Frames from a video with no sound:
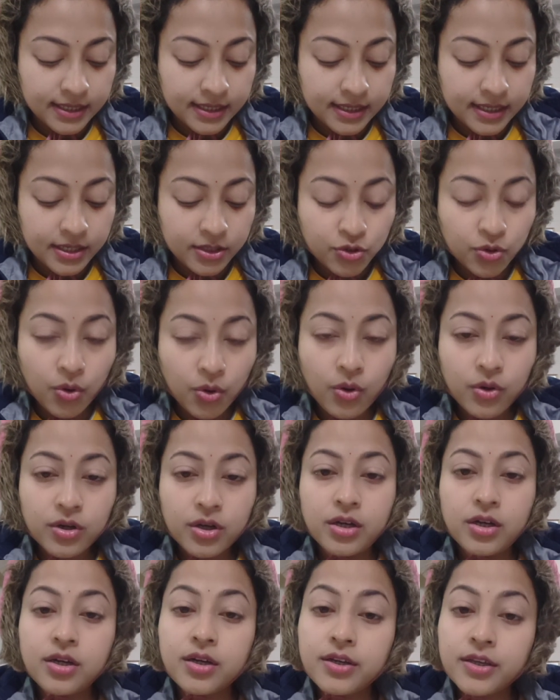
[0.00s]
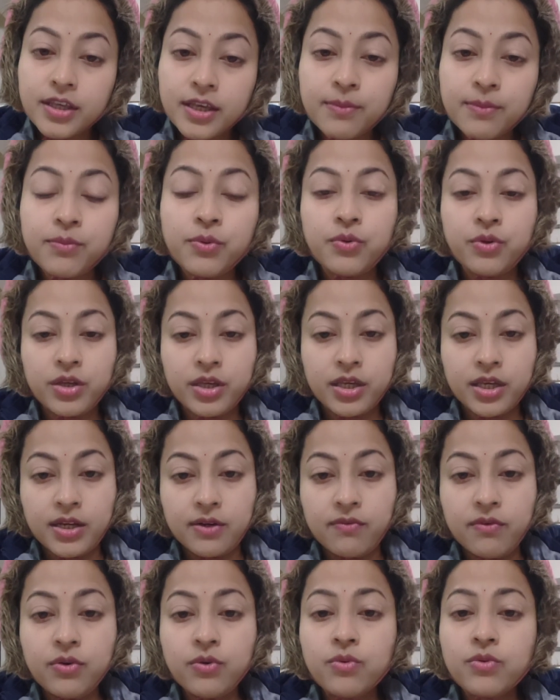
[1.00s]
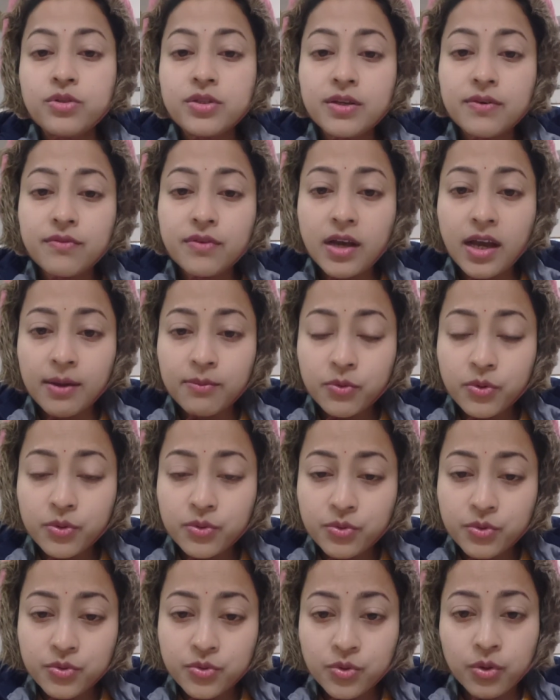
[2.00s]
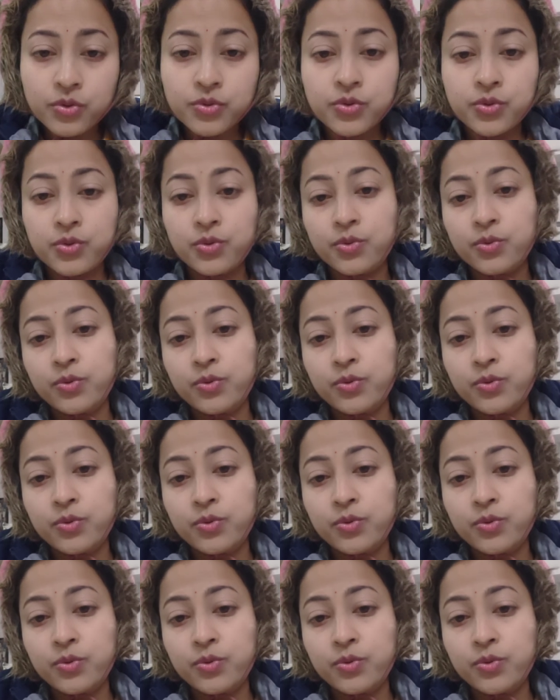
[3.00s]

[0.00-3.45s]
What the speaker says: talk, communicate. We don't say I'm going to talk to you.